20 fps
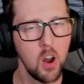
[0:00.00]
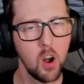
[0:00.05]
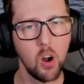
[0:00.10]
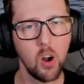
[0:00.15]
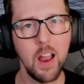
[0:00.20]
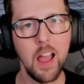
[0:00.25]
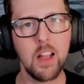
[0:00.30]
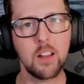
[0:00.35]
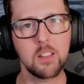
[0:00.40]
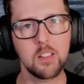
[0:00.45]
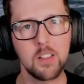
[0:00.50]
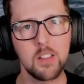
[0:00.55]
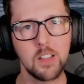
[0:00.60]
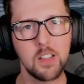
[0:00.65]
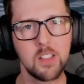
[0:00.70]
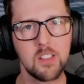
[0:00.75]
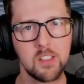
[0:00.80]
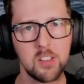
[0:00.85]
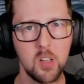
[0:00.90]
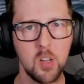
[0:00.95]
her excellent
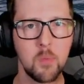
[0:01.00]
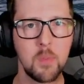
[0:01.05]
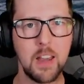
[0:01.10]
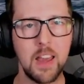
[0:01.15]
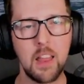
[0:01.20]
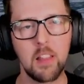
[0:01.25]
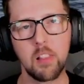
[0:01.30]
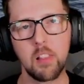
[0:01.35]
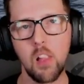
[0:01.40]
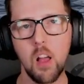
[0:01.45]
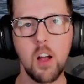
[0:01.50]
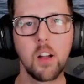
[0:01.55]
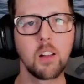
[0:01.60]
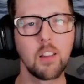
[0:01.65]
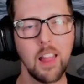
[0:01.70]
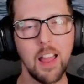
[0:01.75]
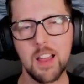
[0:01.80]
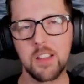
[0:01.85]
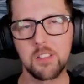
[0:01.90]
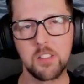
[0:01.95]
concealment and
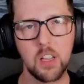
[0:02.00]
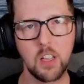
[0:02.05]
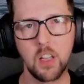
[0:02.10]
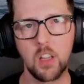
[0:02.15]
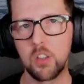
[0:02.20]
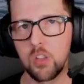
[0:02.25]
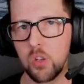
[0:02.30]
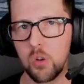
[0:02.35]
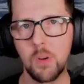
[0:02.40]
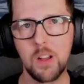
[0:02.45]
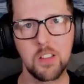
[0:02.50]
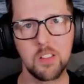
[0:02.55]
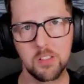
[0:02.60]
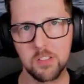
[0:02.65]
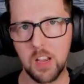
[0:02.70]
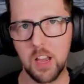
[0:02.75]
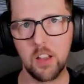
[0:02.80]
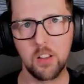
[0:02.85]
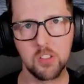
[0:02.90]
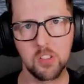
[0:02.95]
long-lasting
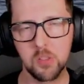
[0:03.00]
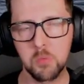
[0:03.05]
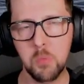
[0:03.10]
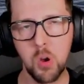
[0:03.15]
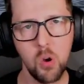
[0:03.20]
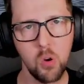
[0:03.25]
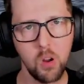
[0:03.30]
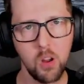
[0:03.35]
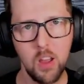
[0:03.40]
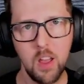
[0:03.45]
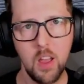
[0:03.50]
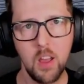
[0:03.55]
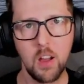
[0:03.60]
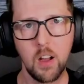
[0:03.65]
US-style smoke